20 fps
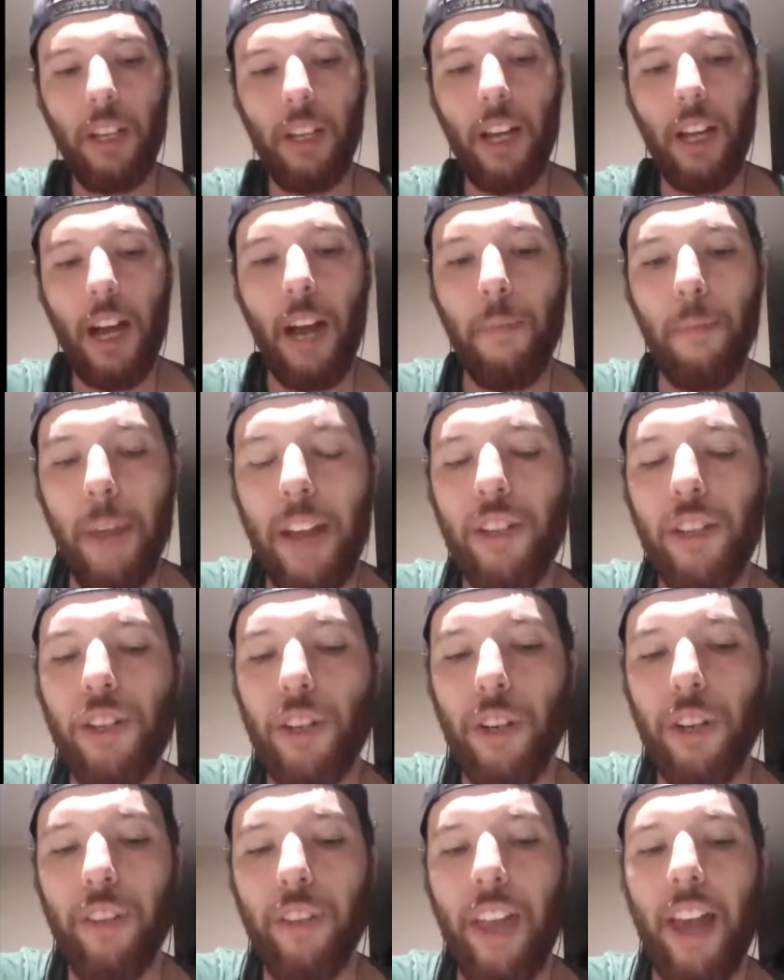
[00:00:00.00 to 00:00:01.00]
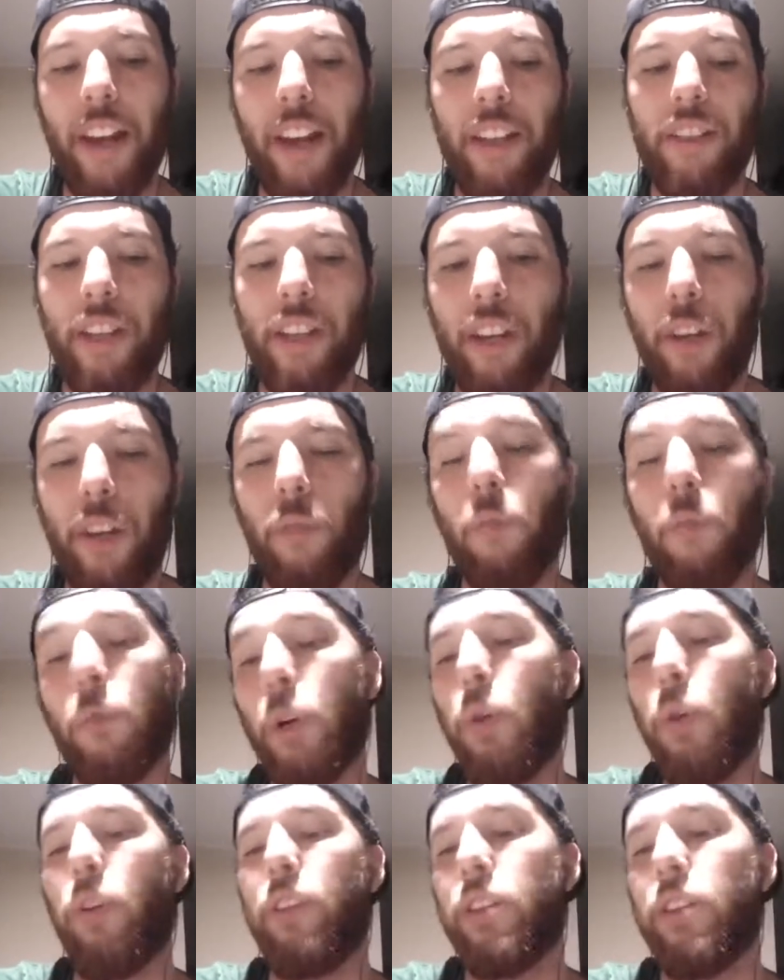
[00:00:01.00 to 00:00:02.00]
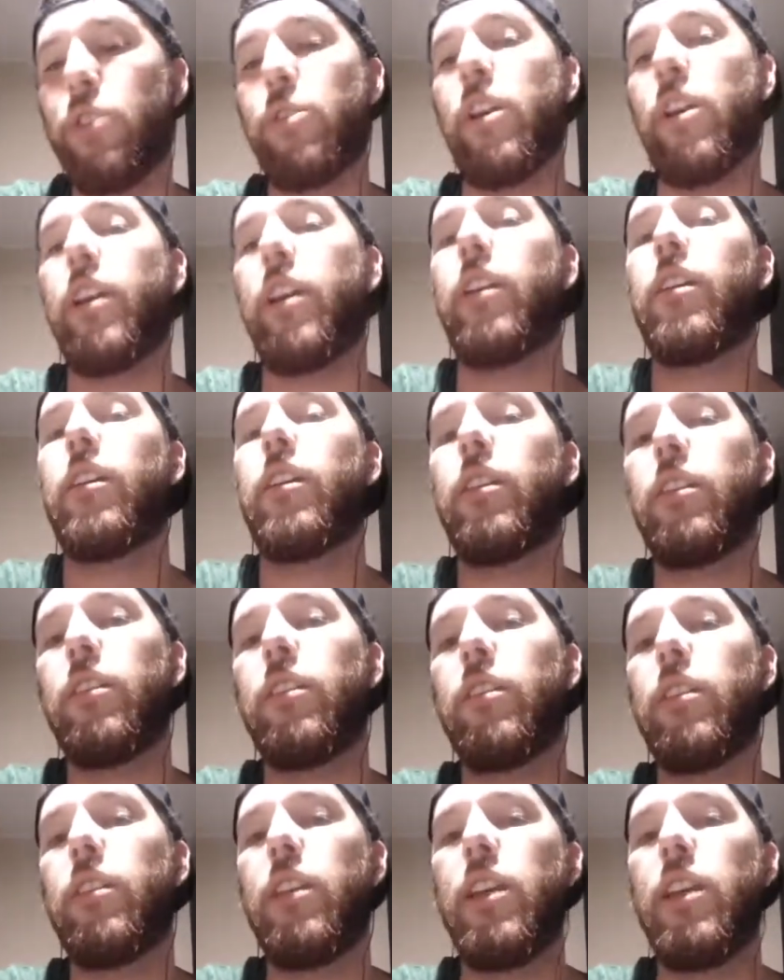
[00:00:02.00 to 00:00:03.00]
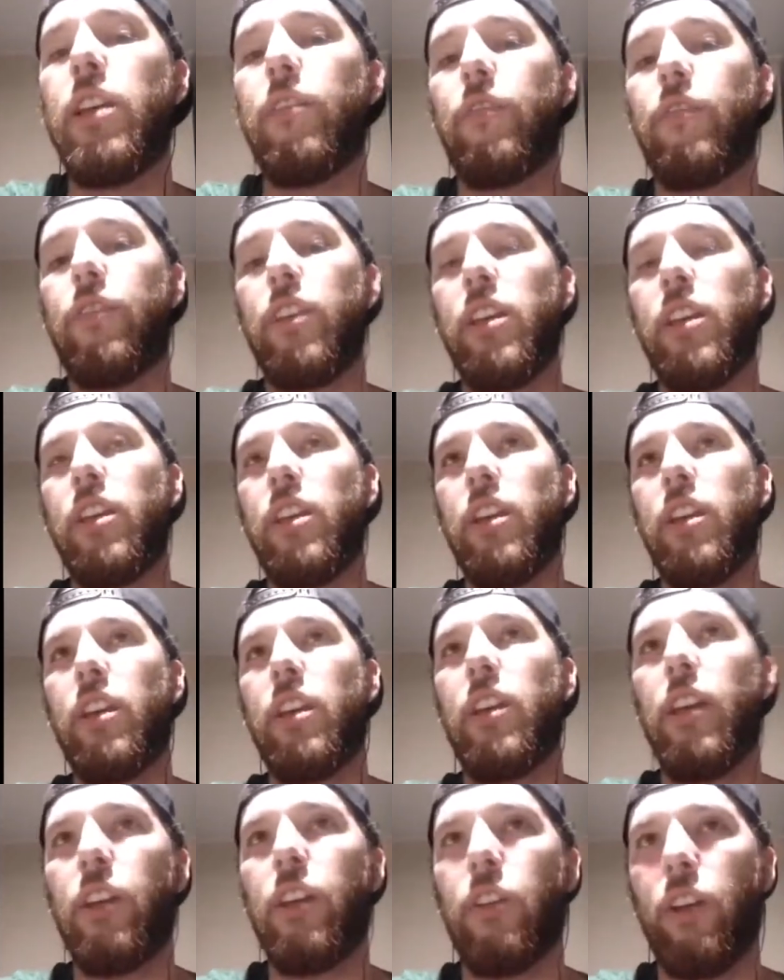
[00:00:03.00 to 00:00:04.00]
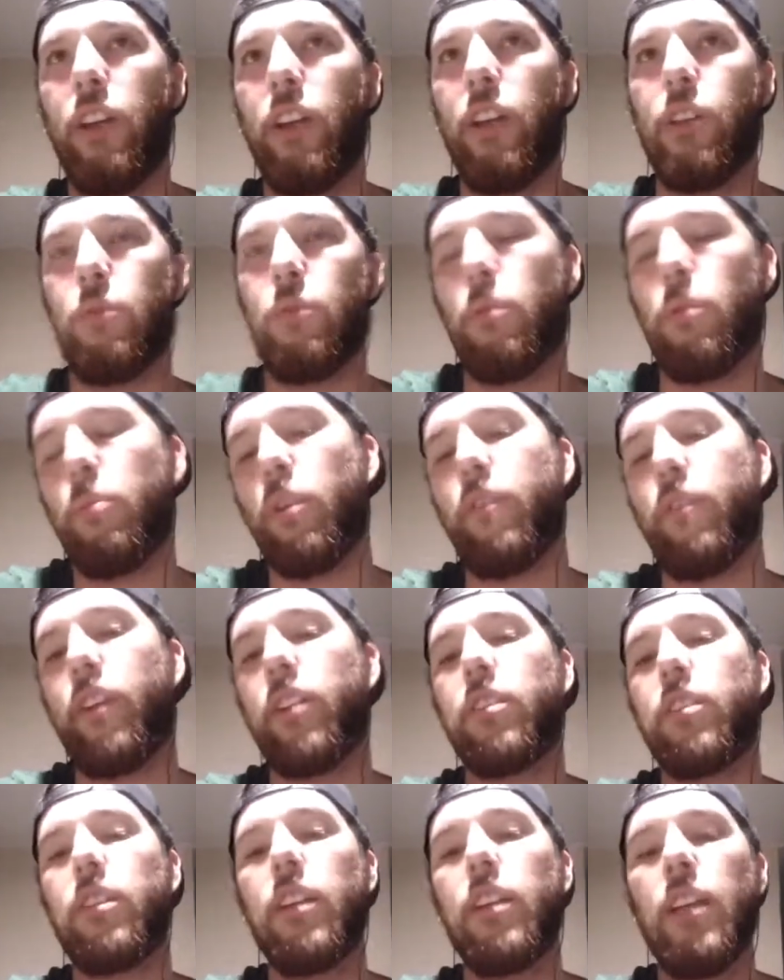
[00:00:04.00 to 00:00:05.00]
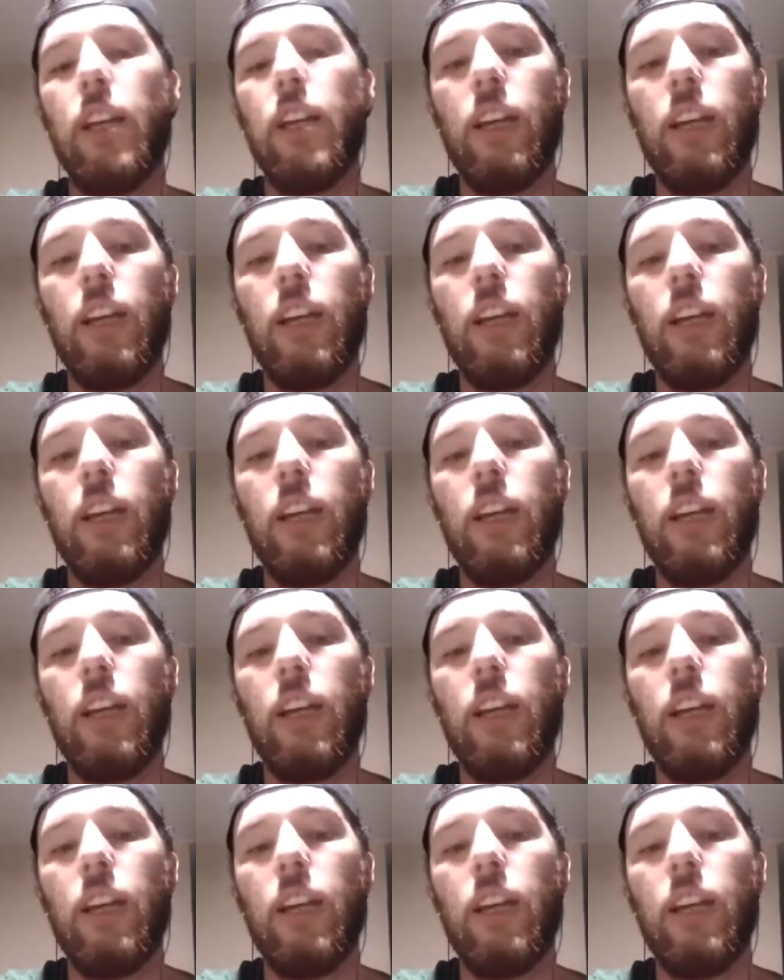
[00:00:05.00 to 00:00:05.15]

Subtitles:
I made sure that it didn't ruin the drink if the ingredients weren't perfect.